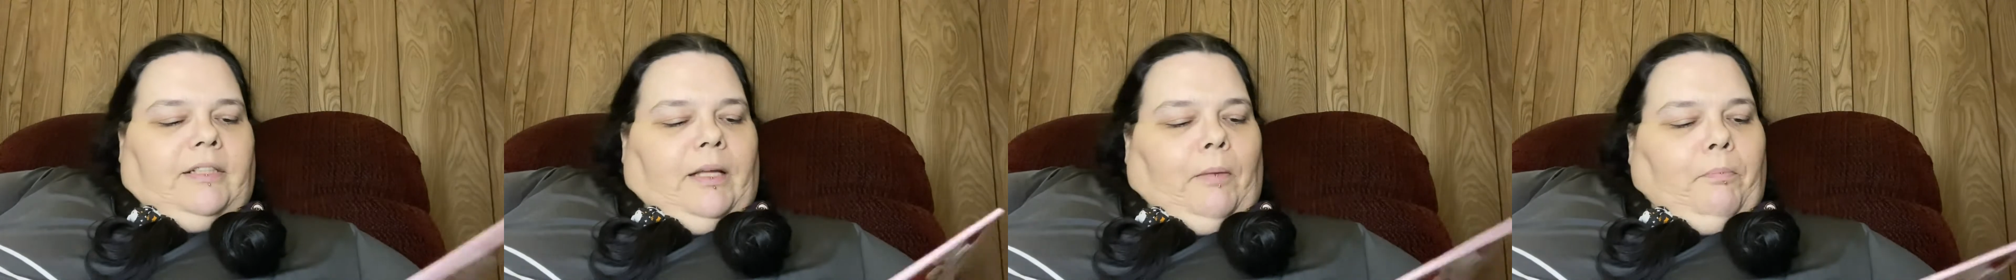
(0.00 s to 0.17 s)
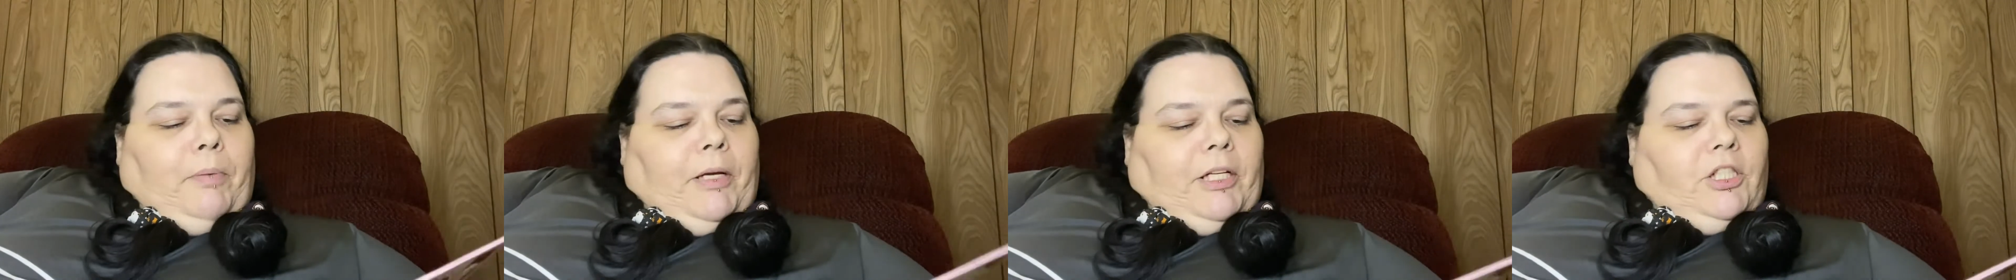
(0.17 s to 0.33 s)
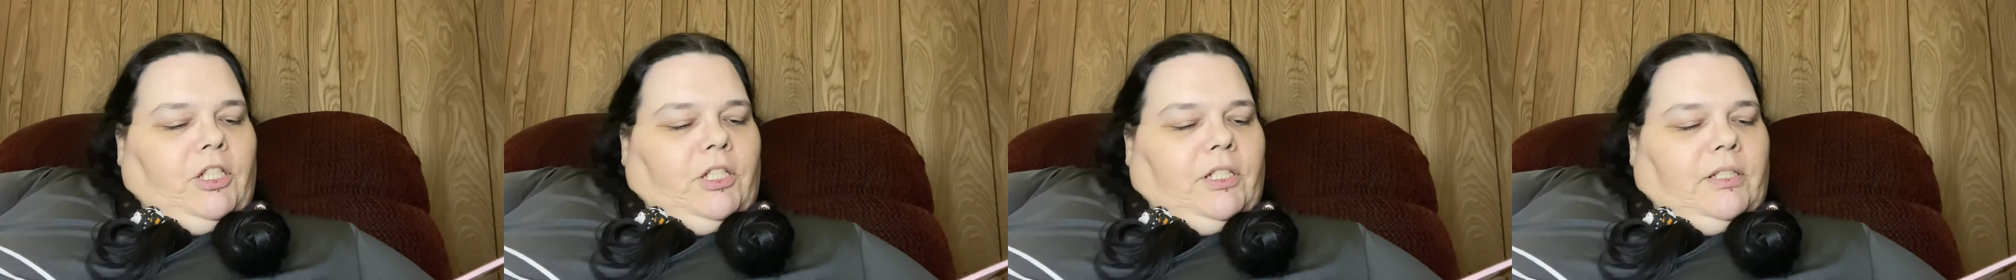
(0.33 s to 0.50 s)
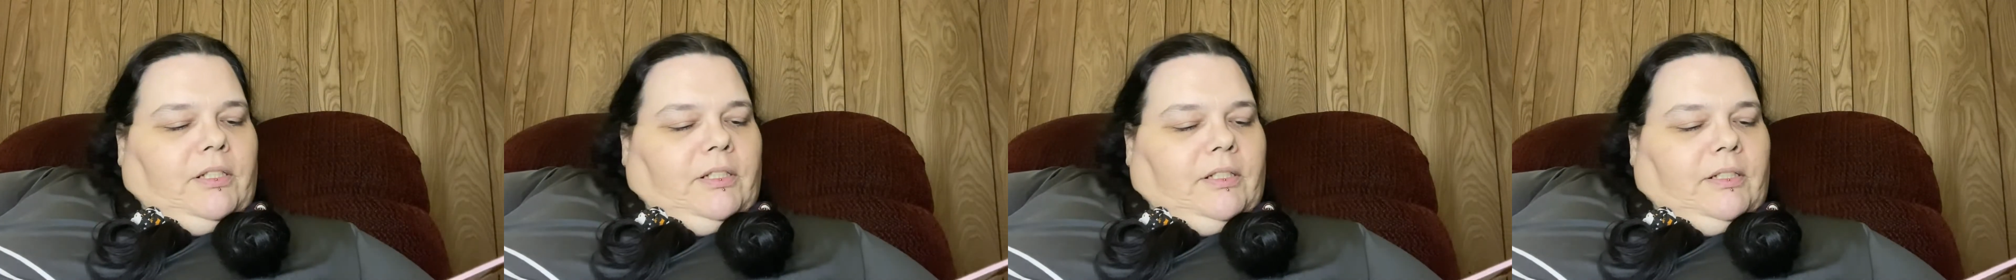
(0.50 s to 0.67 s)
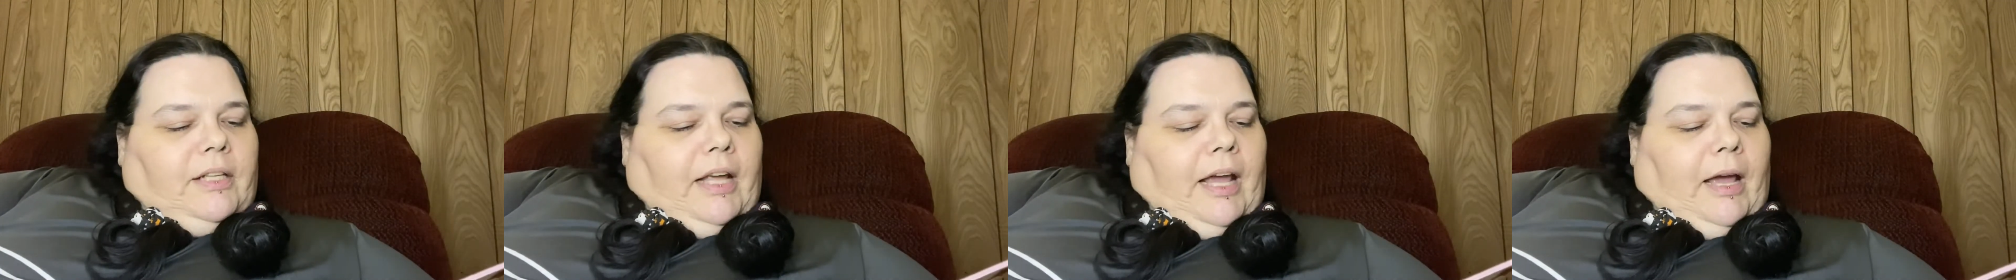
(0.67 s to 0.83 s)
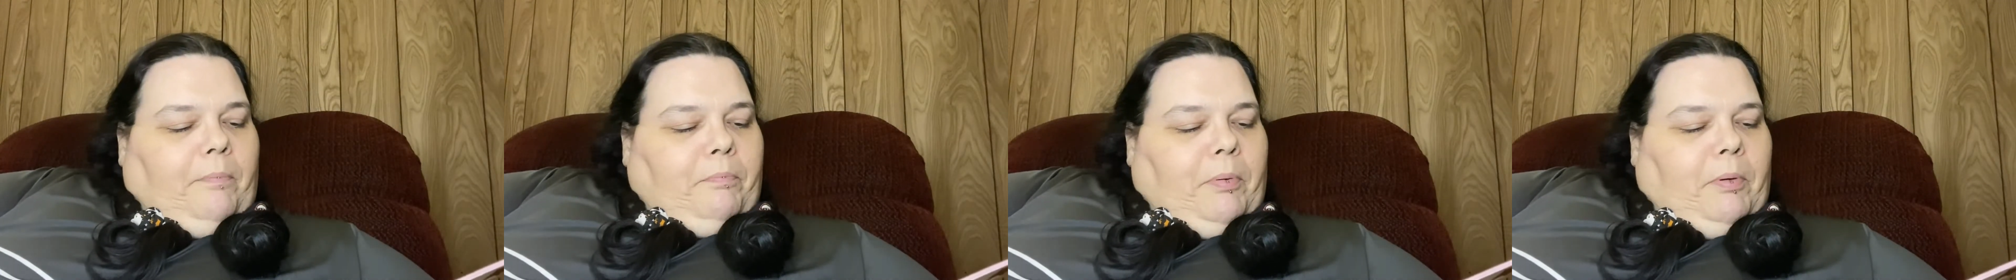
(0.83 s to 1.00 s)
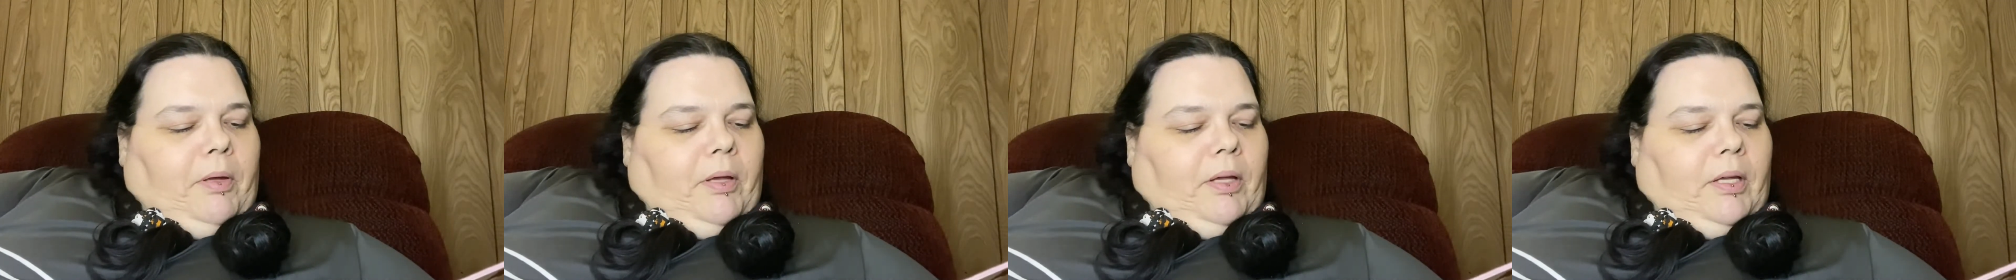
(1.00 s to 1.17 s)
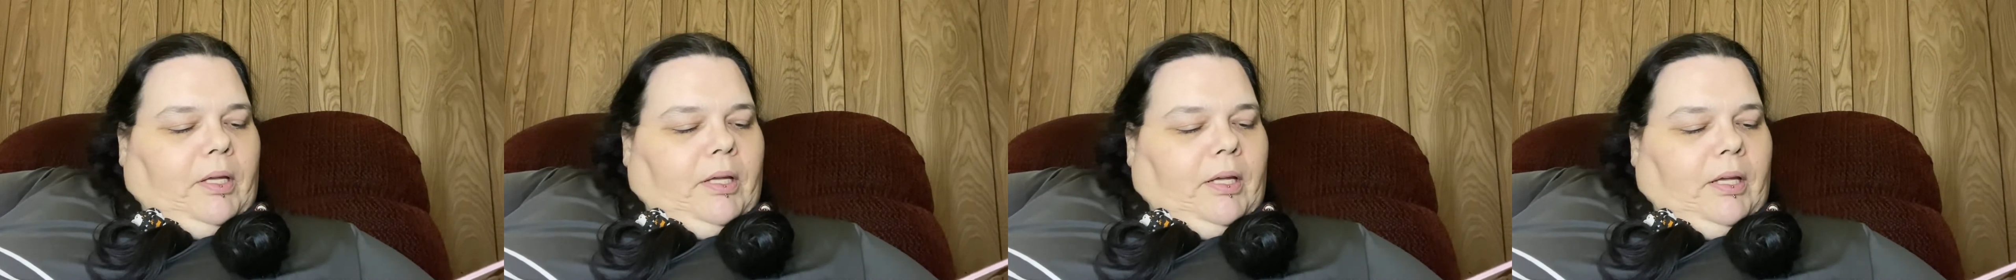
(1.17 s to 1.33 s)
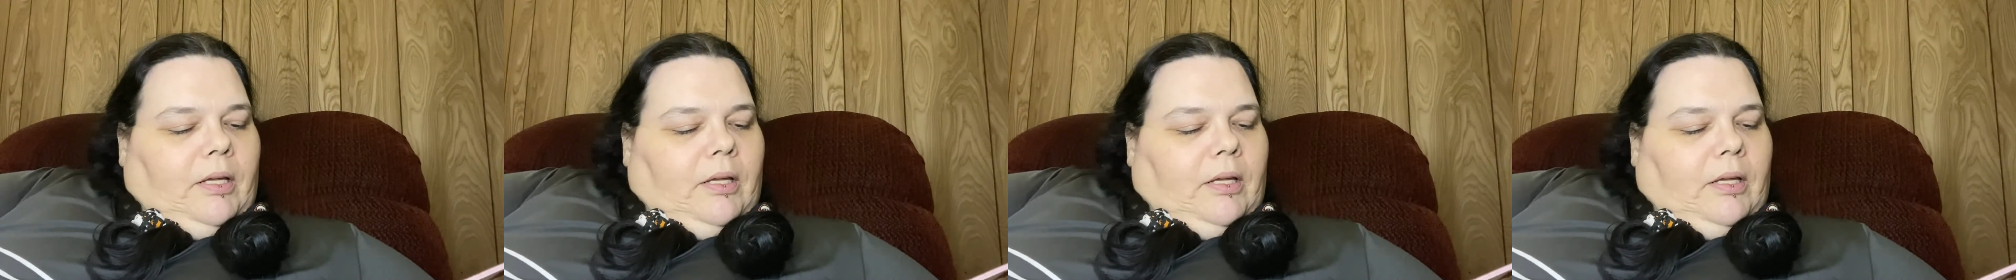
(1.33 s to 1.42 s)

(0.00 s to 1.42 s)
I bet you this is happy.